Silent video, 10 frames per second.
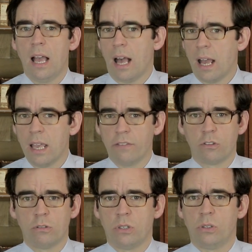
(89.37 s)
I have
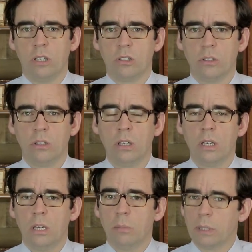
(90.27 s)
jurisdiction,
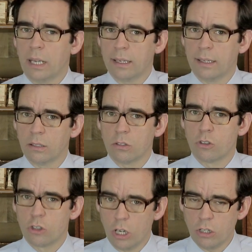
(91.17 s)
but I cannot
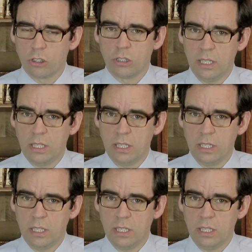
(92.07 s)
judge